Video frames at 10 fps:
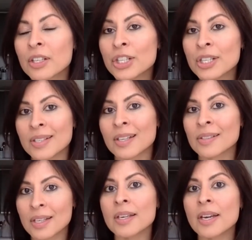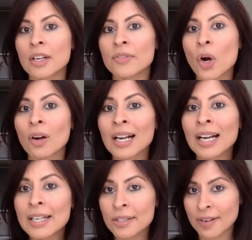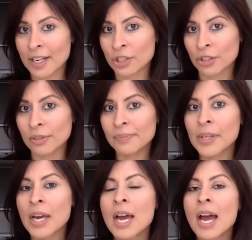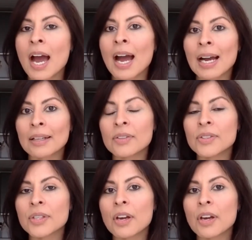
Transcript: the GCSE year. You've got a clear direction and